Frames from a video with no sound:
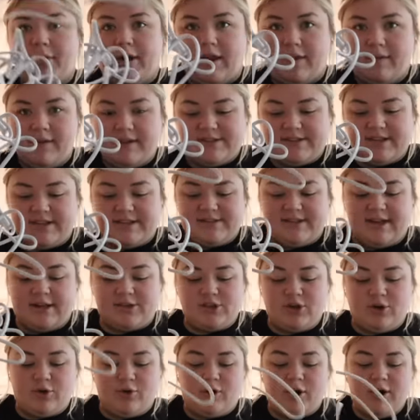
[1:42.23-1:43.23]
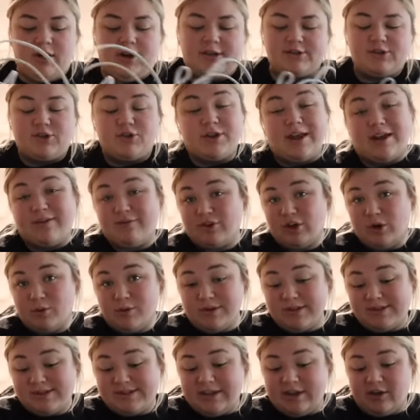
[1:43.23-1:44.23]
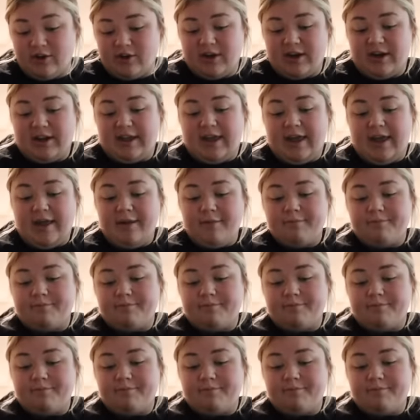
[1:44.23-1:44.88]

bringing this extension cord because you never know what seat you're gonna get.